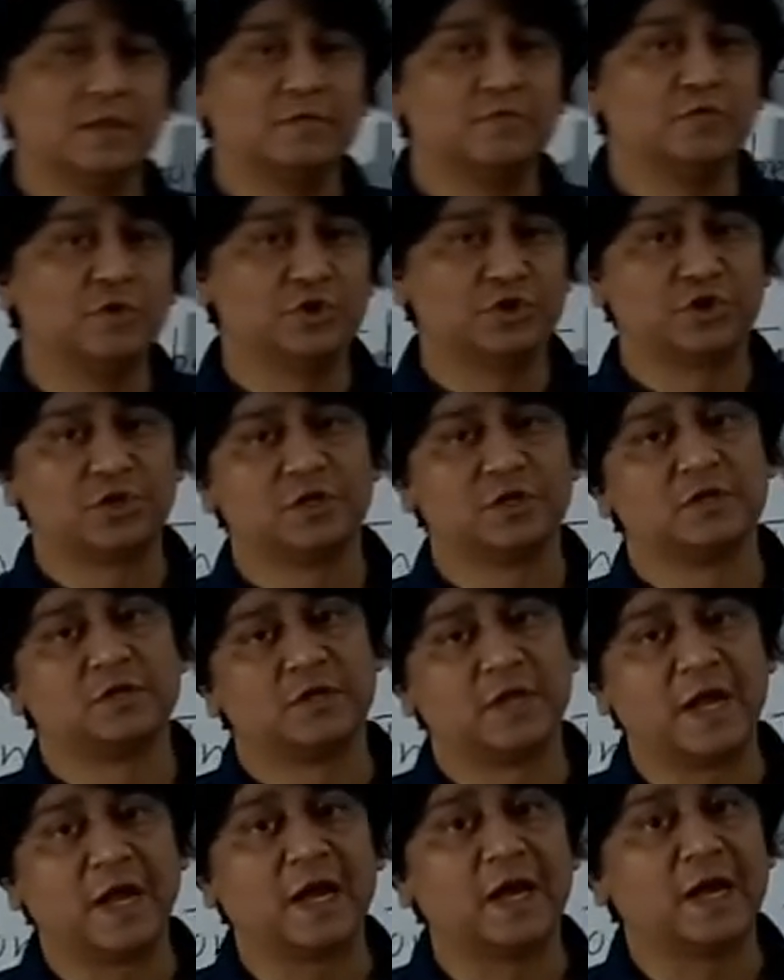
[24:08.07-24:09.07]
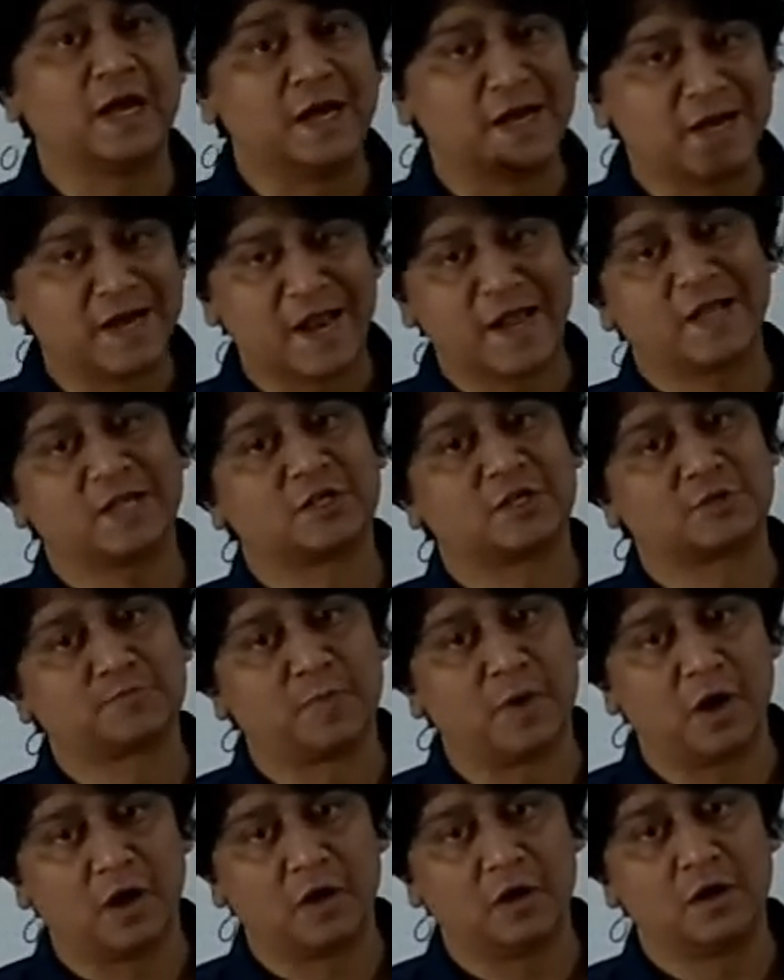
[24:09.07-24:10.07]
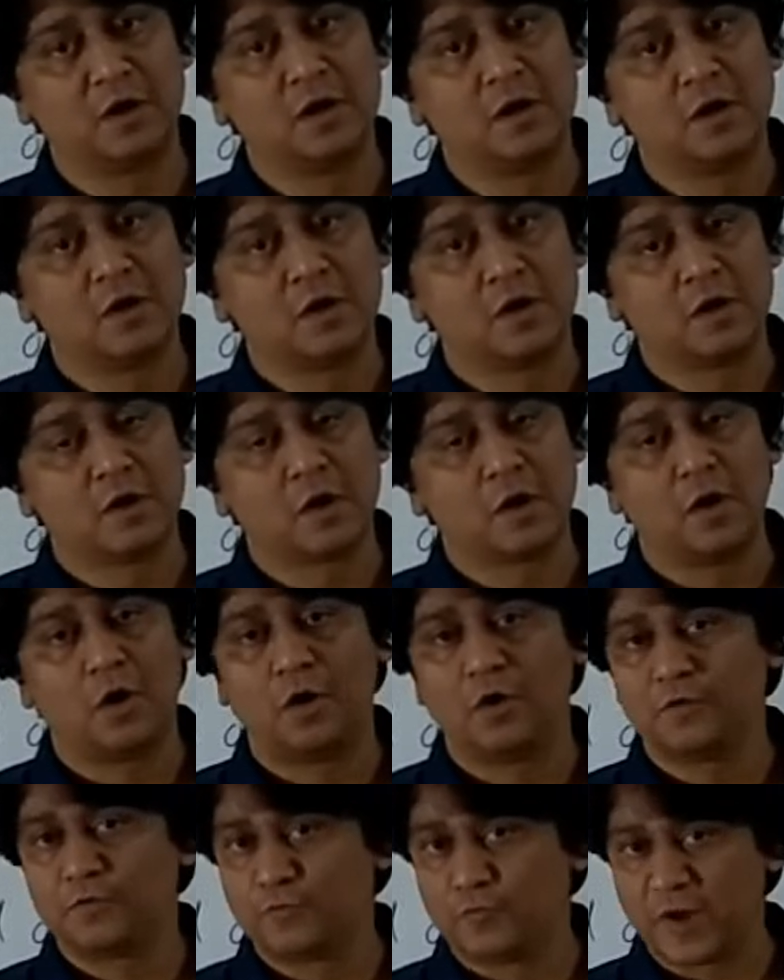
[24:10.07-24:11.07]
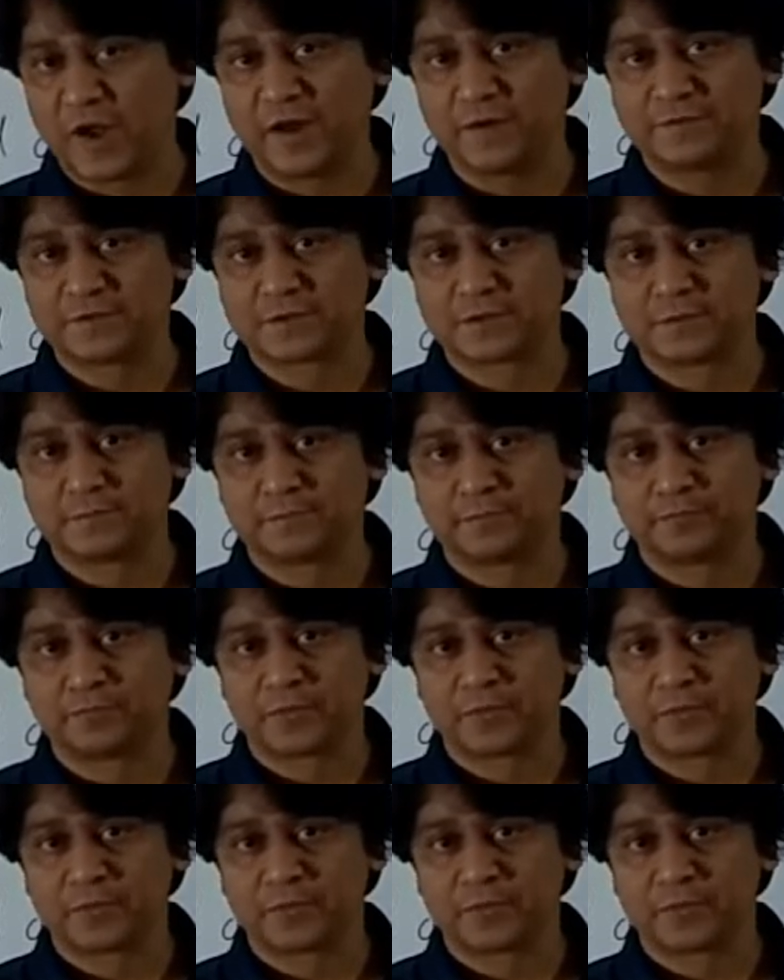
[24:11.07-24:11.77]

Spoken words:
which is the next part of waves.